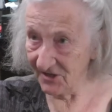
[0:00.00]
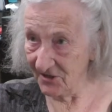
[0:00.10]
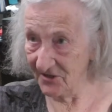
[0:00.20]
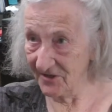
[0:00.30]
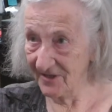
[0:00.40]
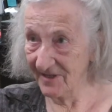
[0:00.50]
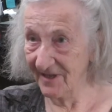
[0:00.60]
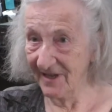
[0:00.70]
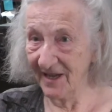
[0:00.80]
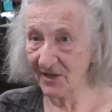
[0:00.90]
her,
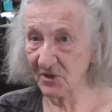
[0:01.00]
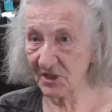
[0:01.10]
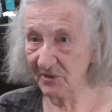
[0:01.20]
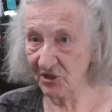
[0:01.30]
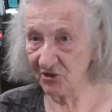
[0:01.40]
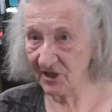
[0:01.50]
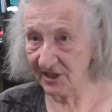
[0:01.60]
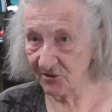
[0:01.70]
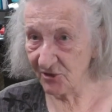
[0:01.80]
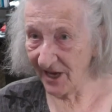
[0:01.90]
and was
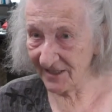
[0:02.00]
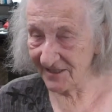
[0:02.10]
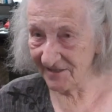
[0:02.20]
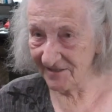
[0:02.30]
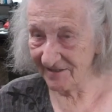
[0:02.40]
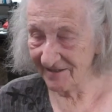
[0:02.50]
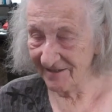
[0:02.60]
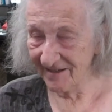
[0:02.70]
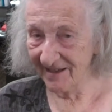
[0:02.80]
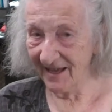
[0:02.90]
immediately attracted.
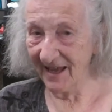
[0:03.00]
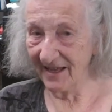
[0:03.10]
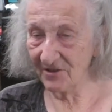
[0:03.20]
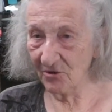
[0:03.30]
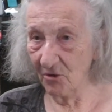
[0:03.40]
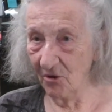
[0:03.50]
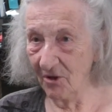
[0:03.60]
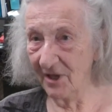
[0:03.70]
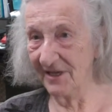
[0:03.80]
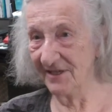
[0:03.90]
And
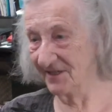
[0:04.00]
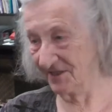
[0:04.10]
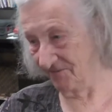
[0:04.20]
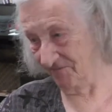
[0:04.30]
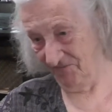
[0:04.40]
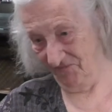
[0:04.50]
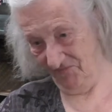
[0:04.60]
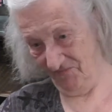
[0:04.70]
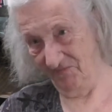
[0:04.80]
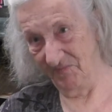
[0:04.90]
all his
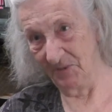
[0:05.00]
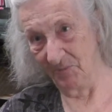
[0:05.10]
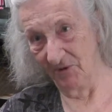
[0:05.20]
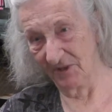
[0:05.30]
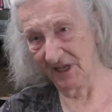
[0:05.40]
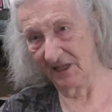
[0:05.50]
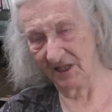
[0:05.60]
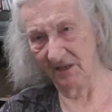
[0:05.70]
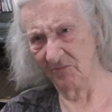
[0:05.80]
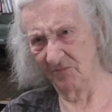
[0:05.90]
people said
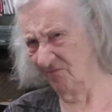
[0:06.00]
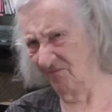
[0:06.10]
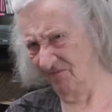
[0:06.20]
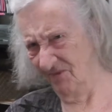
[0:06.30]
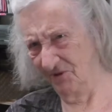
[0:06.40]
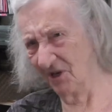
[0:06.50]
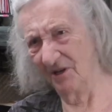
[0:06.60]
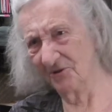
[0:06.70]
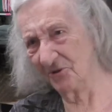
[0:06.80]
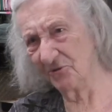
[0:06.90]
to him, you
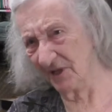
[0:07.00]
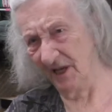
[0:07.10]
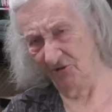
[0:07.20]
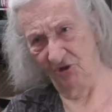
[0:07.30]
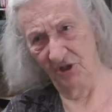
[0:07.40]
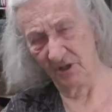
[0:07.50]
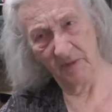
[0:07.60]
can't do that, she's a